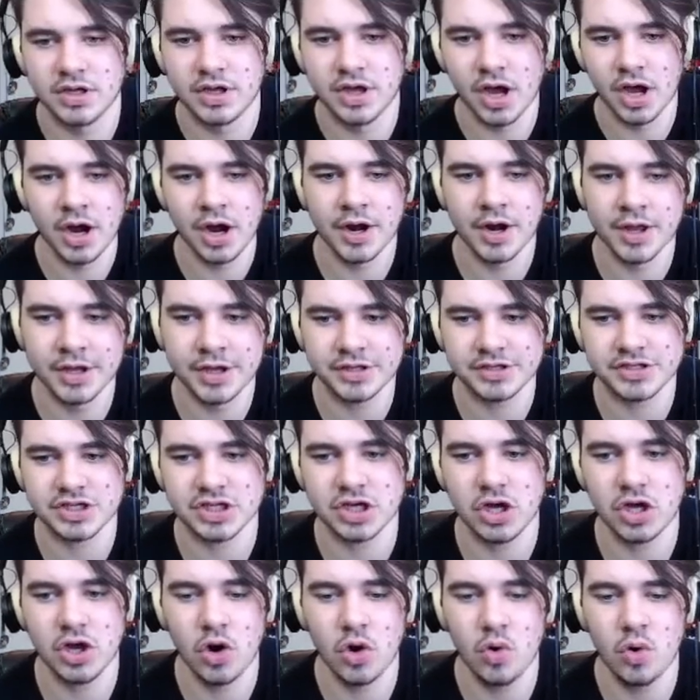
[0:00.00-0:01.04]
Got
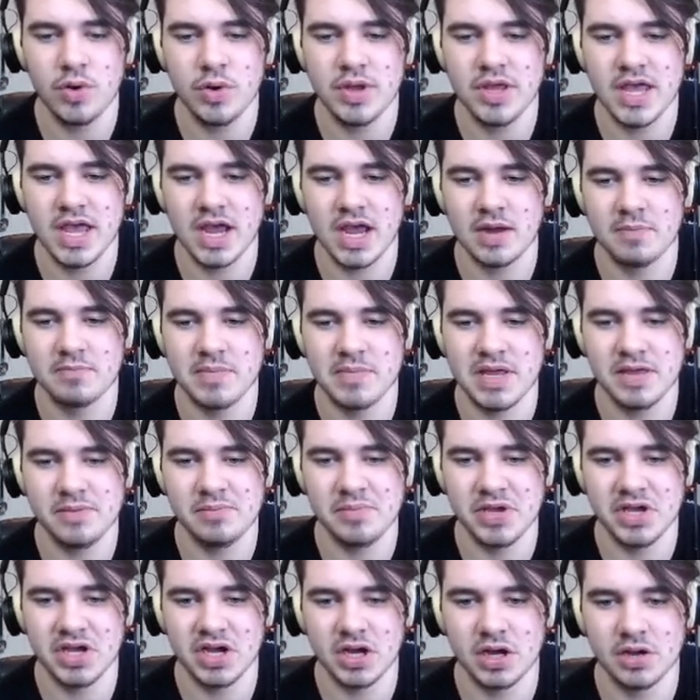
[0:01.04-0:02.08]
it. Oh, yeah,
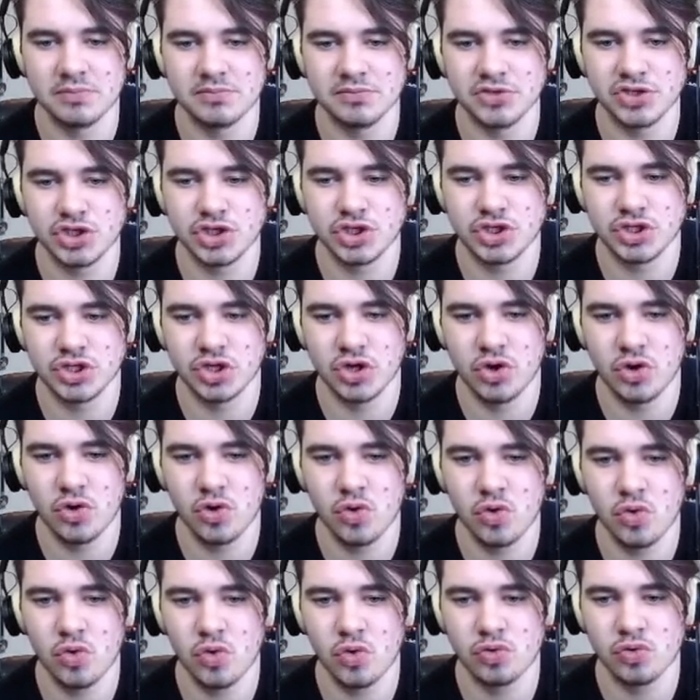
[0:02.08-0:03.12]
baby. I'm
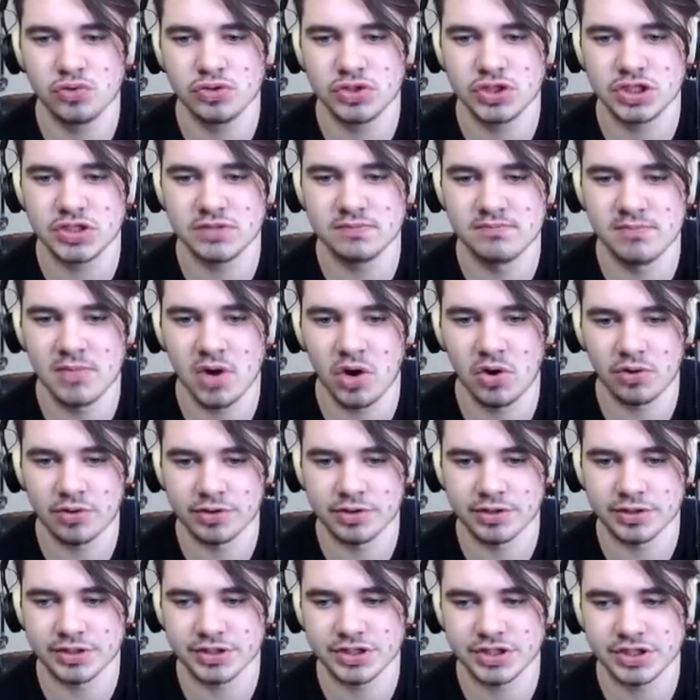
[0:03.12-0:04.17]
so
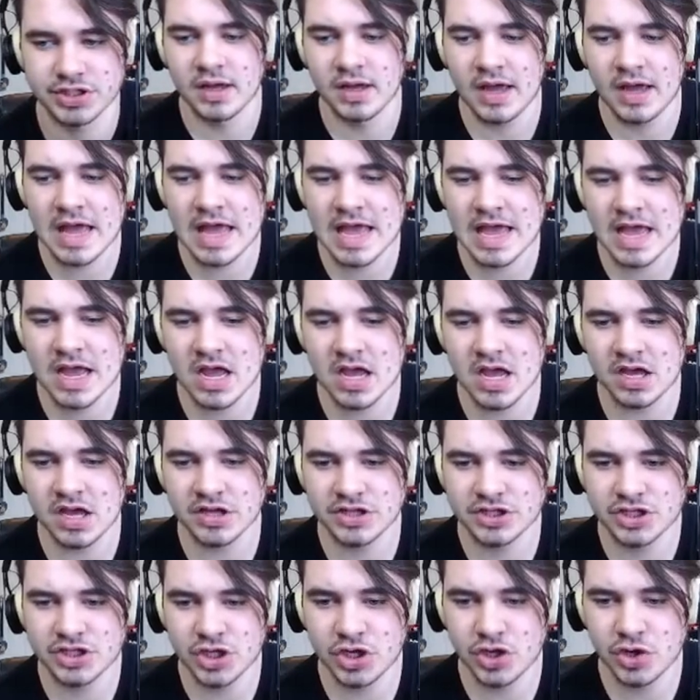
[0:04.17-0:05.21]
smart. Hey,
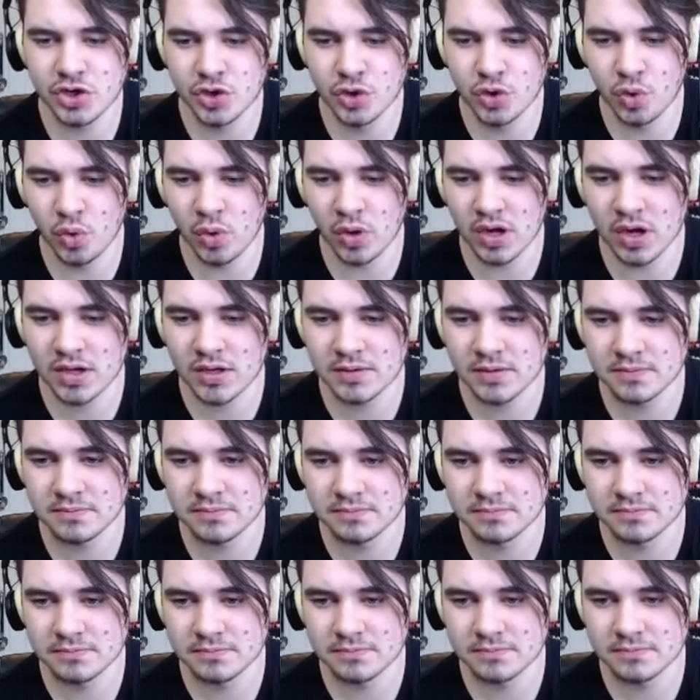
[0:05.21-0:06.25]
it's you. Meow,
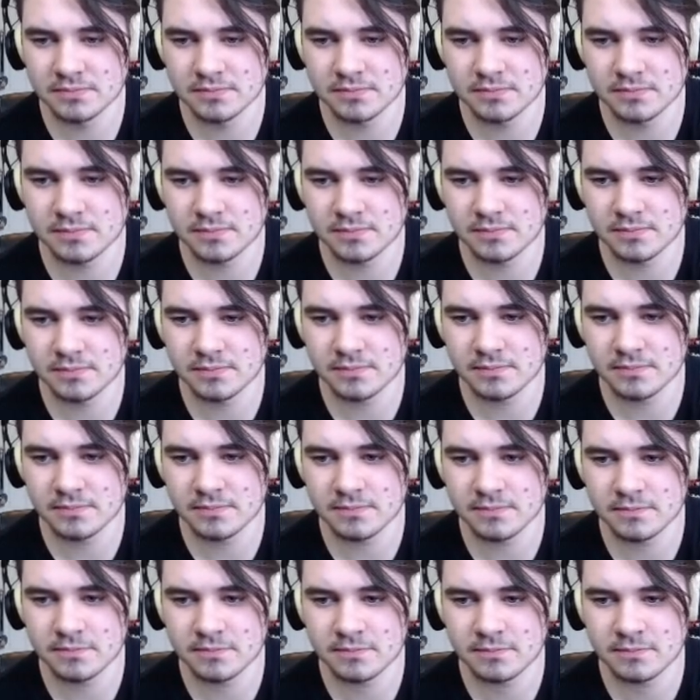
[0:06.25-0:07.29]
meow,
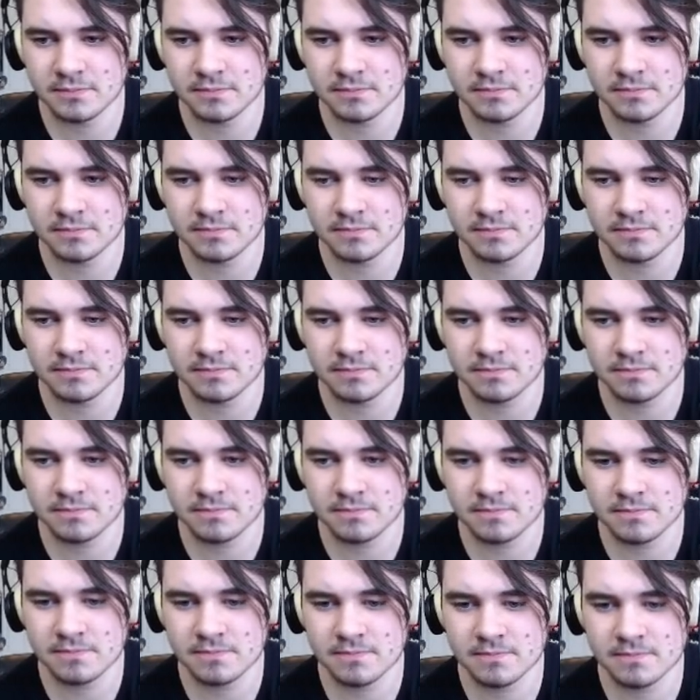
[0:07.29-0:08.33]
meow,
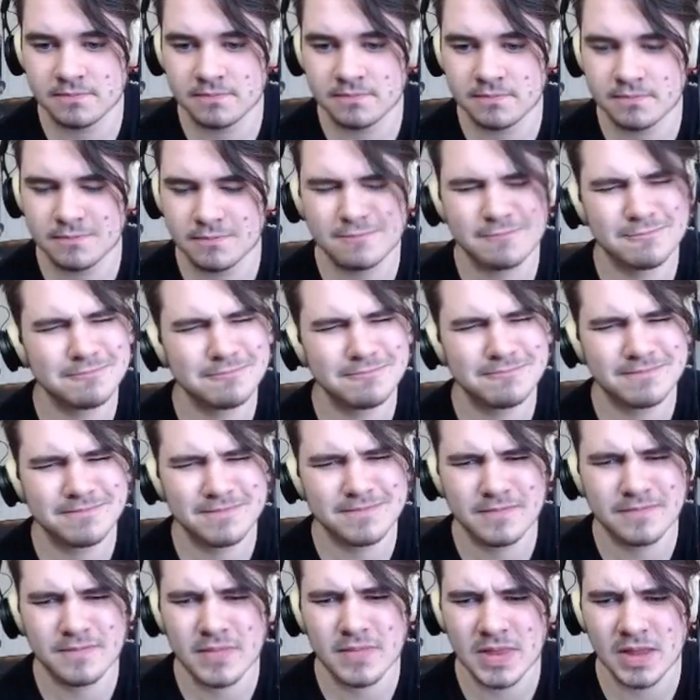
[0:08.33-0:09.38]
meow, but...
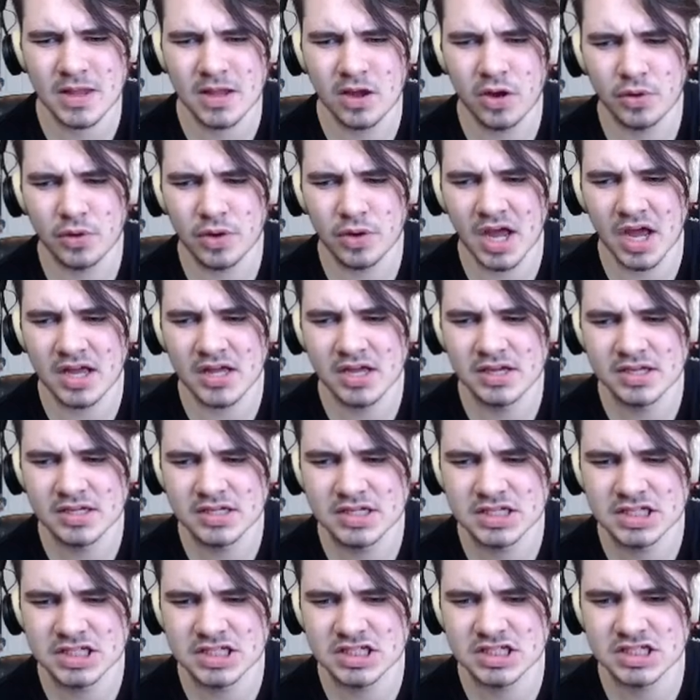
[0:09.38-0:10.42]
Okay.
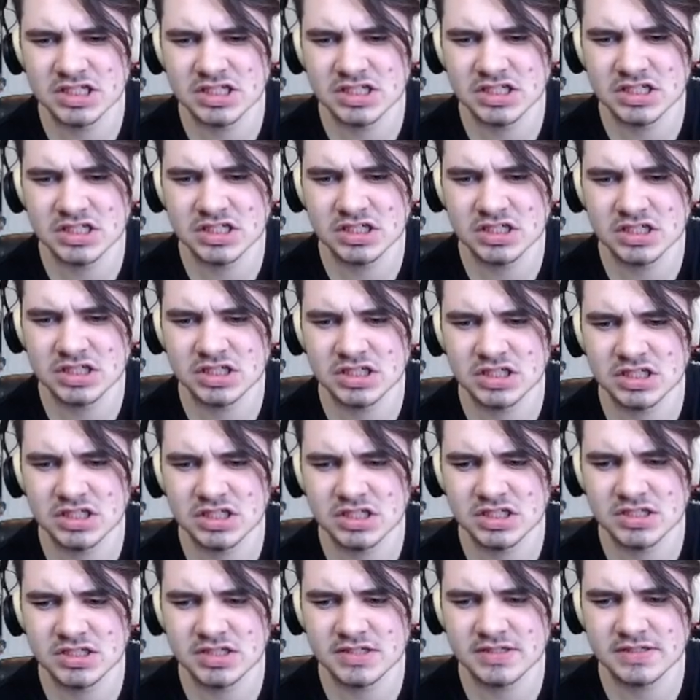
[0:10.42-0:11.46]

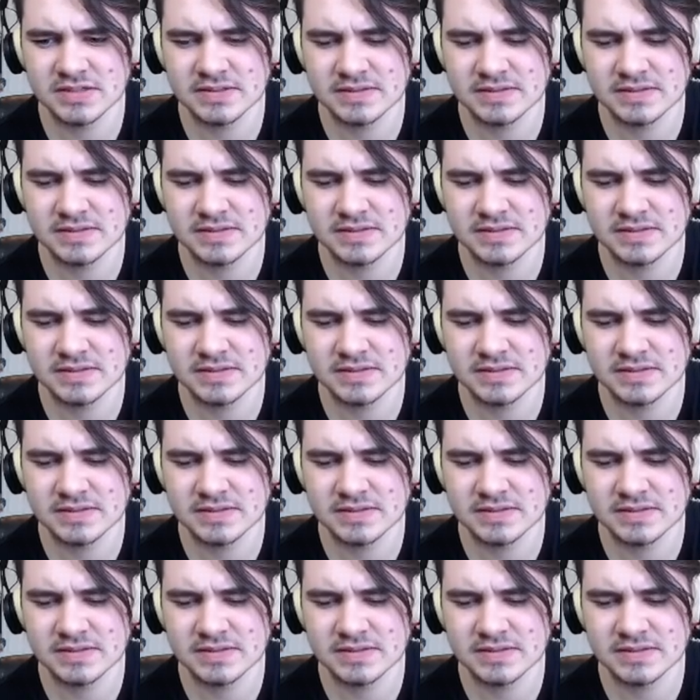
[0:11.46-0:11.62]
To